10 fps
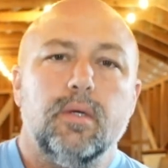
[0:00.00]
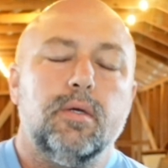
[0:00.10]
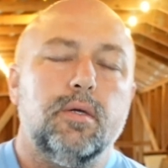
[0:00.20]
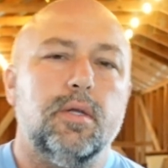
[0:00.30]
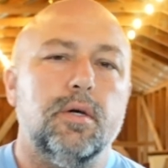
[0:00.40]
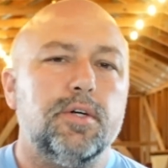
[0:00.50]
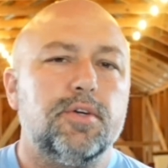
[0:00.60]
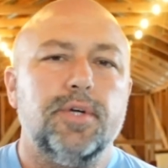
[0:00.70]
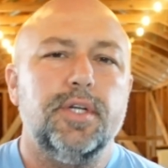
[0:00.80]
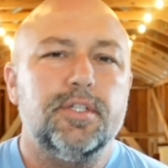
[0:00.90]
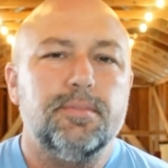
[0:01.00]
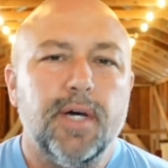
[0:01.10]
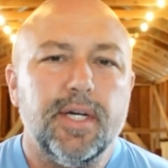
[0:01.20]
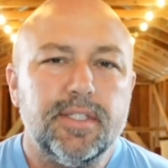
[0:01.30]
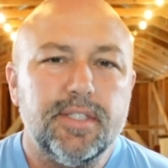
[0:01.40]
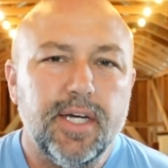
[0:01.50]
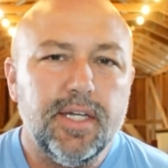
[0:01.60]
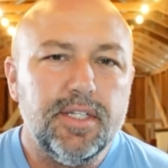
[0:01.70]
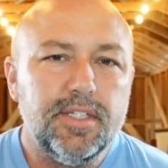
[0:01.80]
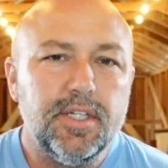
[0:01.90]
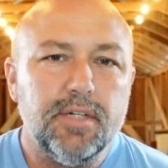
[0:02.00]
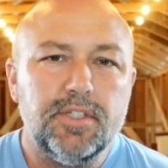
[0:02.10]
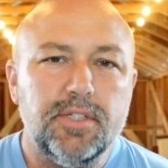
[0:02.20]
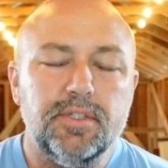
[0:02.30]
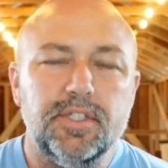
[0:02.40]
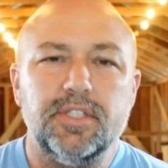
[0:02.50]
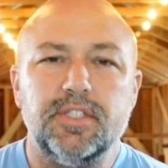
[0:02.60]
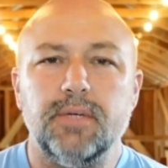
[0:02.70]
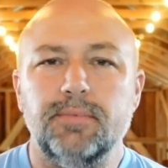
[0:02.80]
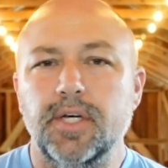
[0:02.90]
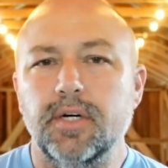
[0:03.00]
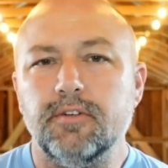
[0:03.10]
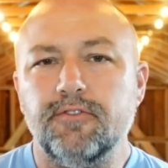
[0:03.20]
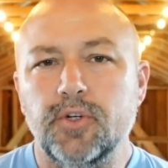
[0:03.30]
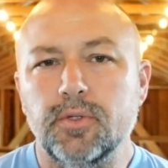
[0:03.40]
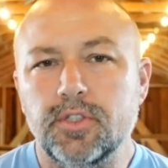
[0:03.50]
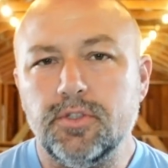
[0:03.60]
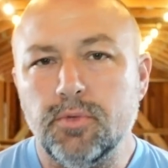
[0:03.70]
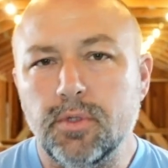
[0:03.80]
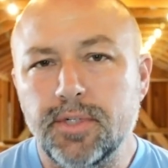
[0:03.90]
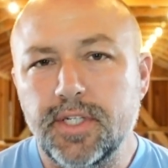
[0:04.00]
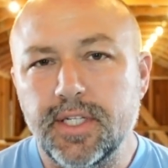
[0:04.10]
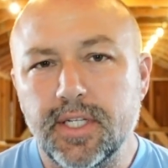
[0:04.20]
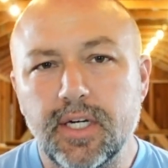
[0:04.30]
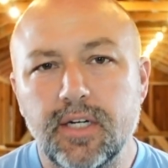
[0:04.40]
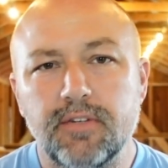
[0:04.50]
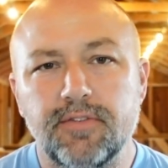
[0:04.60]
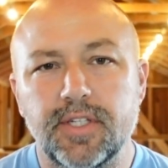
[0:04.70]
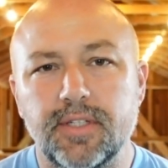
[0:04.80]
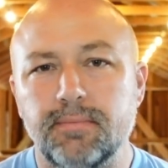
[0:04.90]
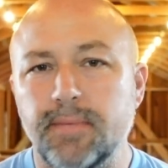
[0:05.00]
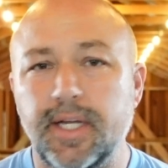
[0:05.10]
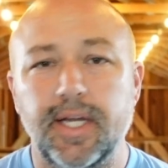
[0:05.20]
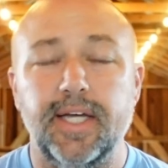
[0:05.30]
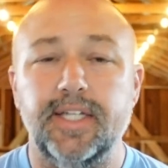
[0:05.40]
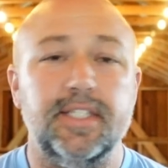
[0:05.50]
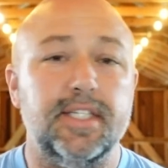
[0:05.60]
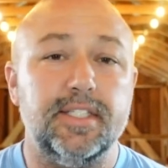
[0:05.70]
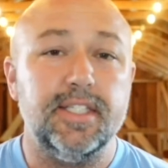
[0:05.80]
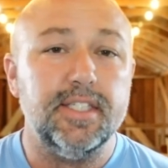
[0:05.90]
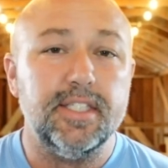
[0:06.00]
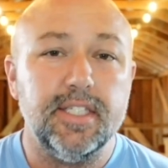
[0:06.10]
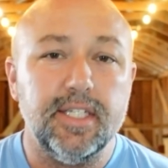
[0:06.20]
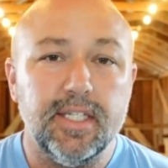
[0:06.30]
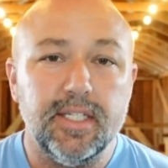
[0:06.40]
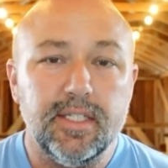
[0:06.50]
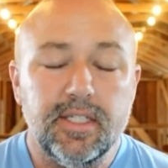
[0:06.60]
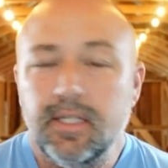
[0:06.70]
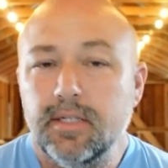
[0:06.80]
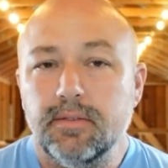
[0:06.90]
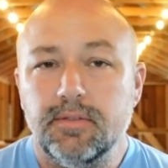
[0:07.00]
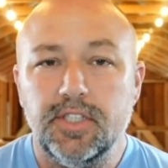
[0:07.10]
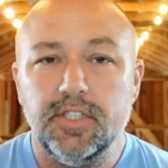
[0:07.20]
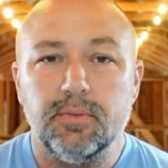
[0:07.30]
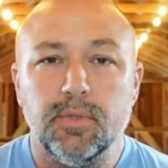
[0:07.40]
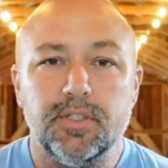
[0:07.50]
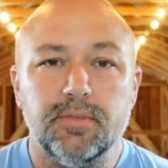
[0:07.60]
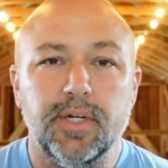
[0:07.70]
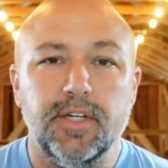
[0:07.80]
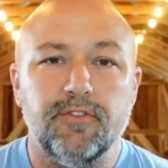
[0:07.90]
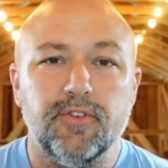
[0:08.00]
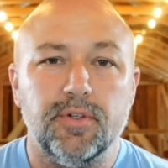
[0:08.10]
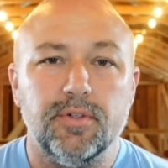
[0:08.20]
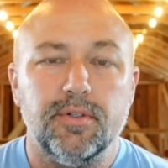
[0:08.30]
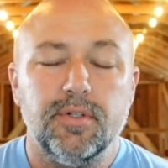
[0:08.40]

And critics might say that, she was just some young, foolish woman in love and made a hasty decision, and, she just wasn't ready for